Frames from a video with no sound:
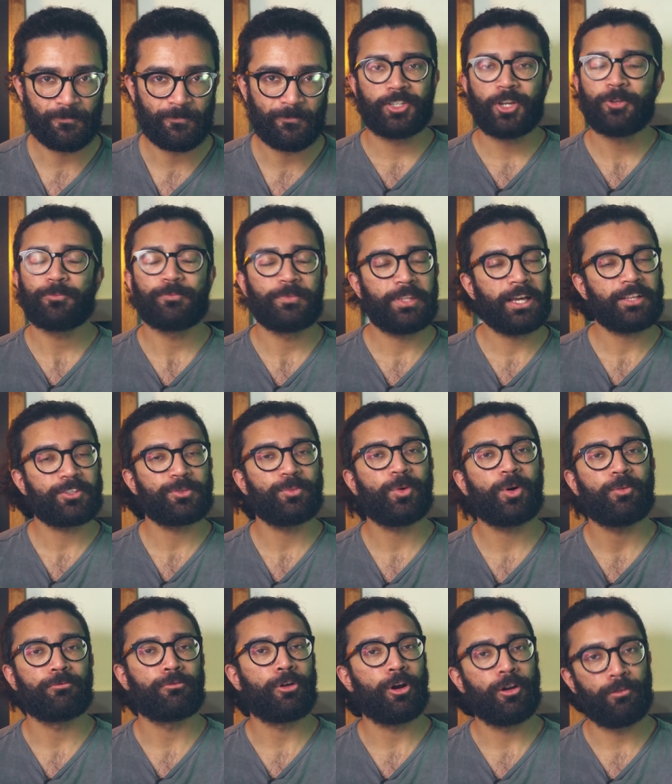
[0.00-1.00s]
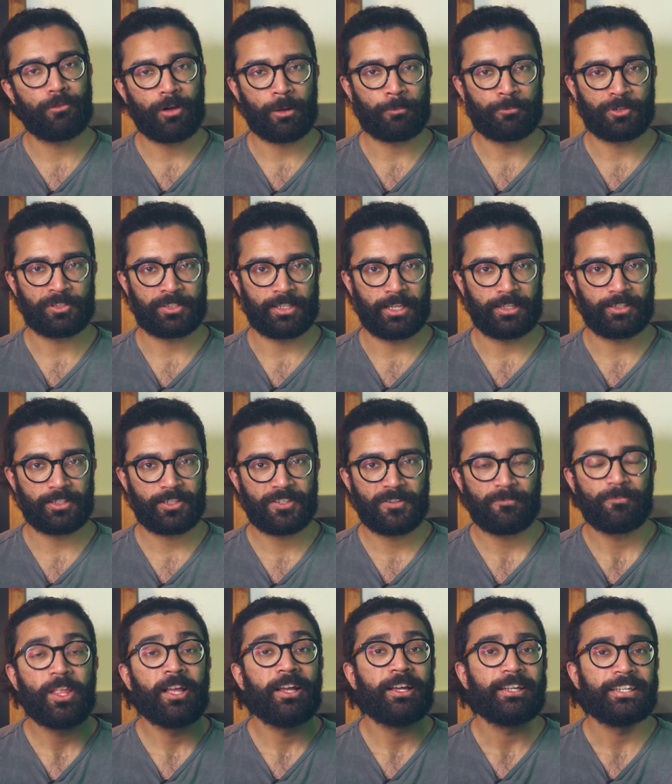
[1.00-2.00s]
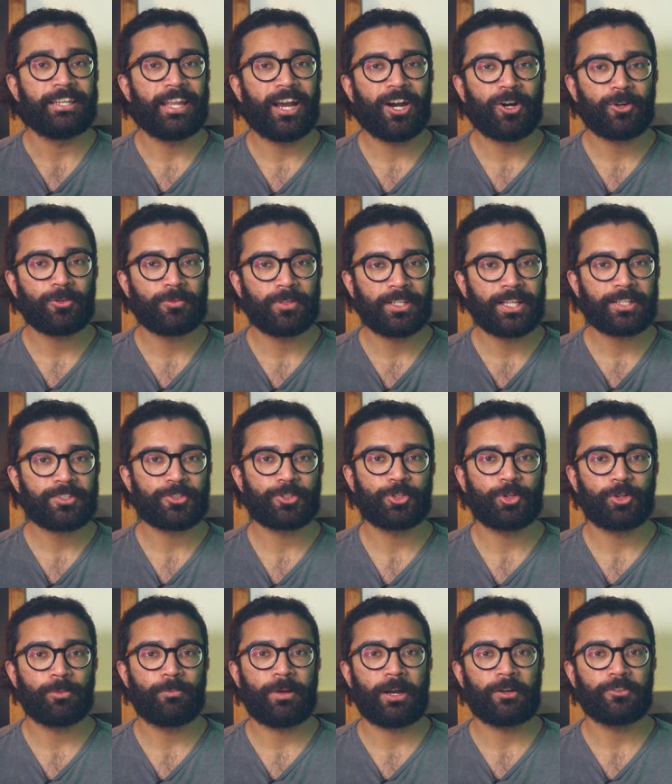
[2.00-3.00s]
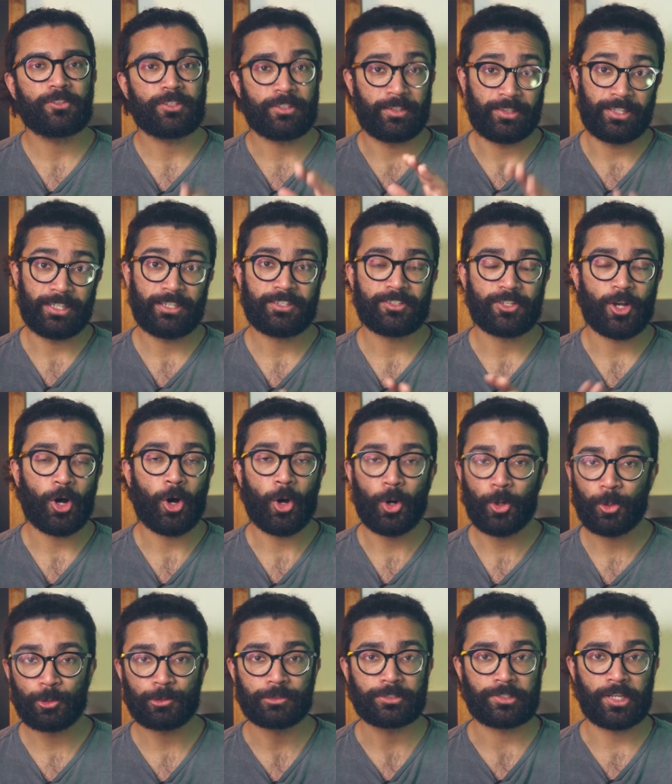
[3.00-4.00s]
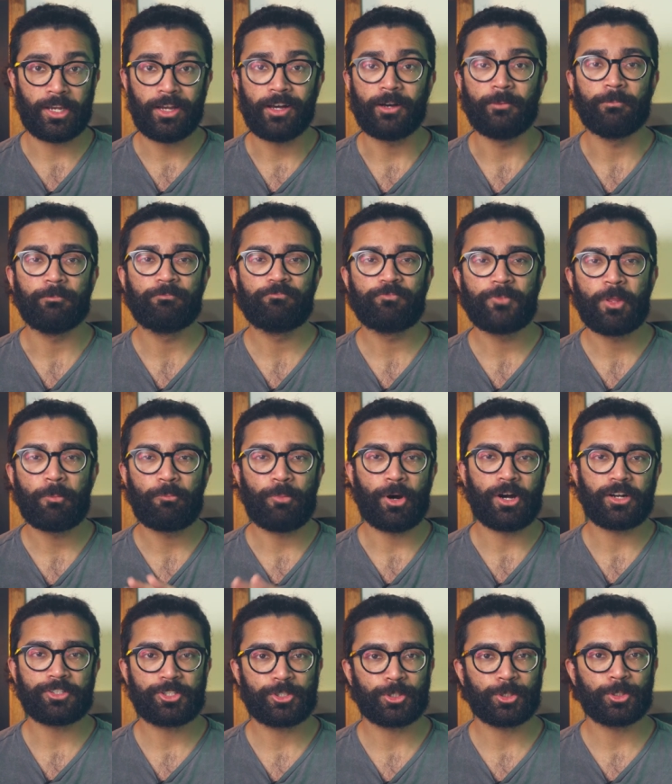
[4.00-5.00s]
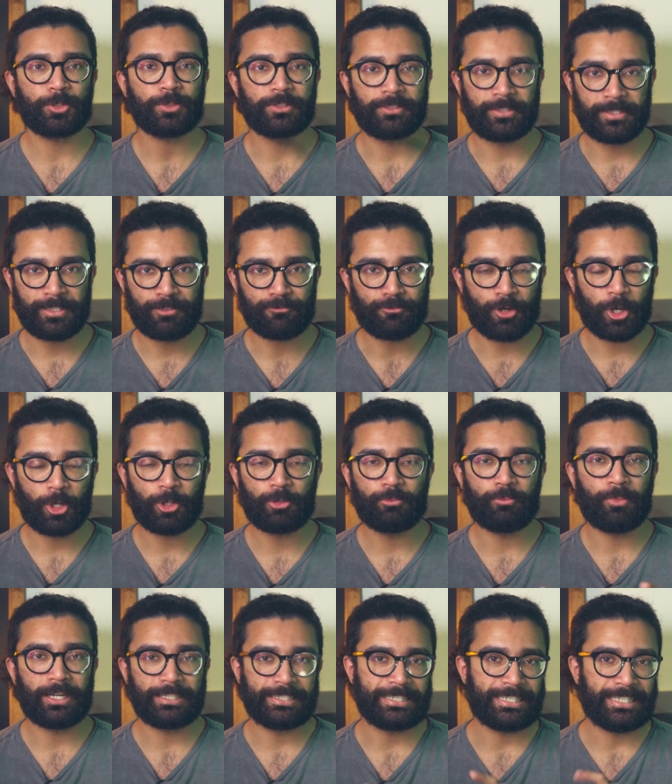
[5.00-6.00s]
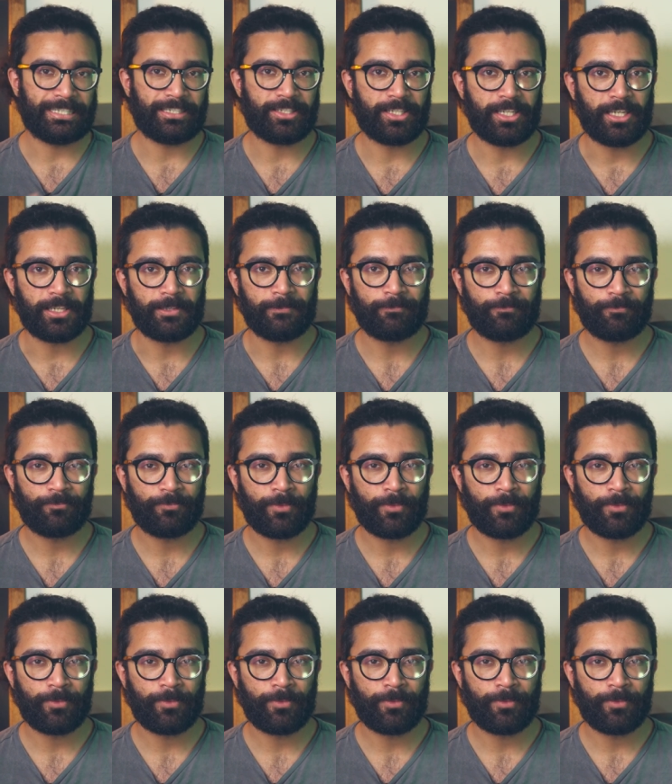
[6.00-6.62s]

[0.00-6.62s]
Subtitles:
So that's what rho represents. Now let's talk about this whole term, partial d rho by dt.